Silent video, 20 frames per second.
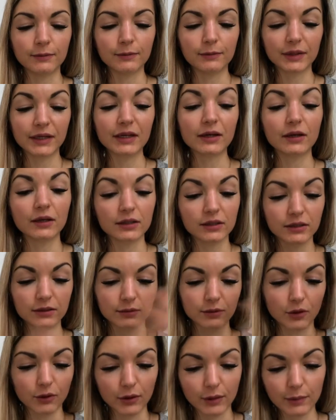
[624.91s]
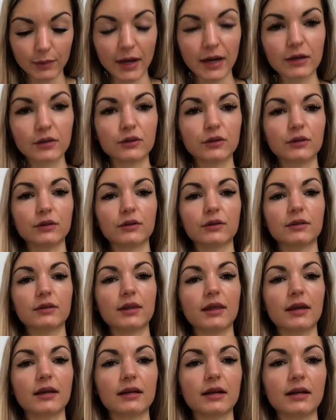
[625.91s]
because going back to the
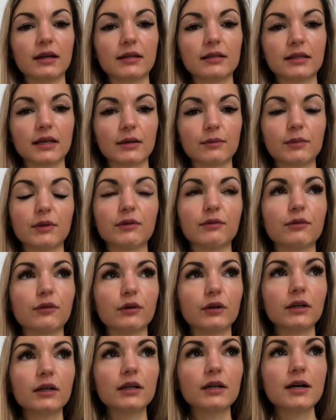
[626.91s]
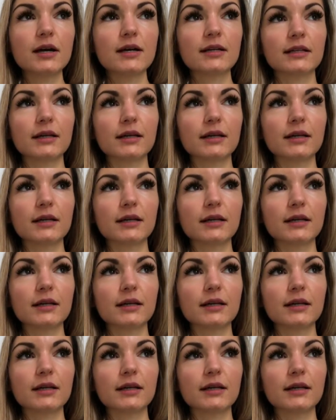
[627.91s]
thing that I said before,